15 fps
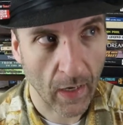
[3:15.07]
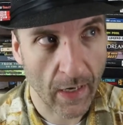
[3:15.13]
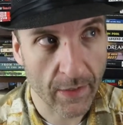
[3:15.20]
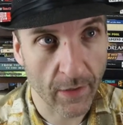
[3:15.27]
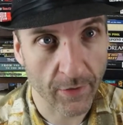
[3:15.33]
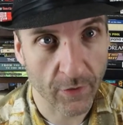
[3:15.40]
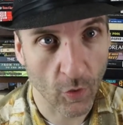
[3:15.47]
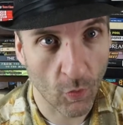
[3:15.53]

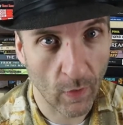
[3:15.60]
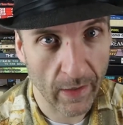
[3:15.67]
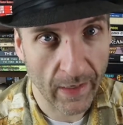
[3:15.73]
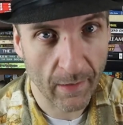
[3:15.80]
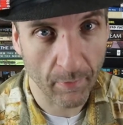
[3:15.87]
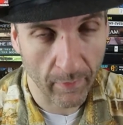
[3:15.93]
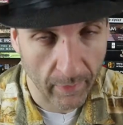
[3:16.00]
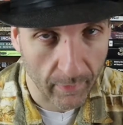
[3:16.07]
and does so quite
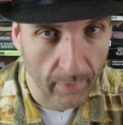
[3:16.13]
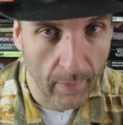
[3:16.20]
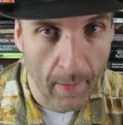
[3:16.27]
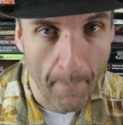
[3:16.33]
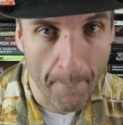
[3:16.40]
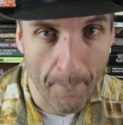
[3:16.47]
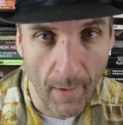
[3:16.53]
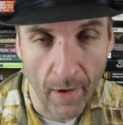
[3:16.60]
ably.
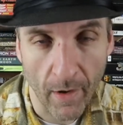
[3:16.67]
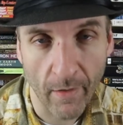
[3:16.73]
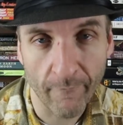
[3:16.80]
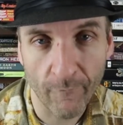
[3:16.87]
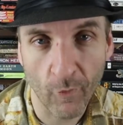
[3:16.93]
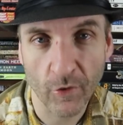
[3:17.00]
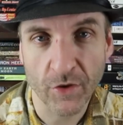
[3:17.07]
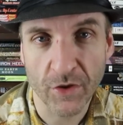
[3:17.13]
But
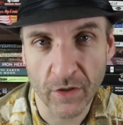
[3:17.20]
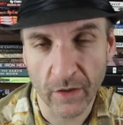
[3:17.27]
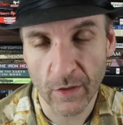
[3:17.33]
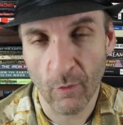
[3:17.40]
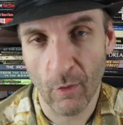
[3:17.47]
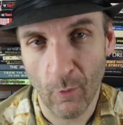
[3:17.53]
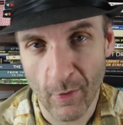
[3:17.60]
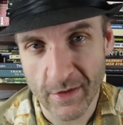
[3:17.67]
unfortunately,
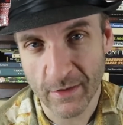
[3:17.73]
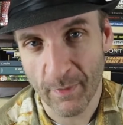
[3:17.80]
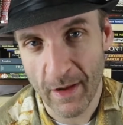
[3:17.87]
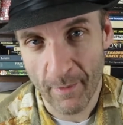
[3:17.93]
what winds up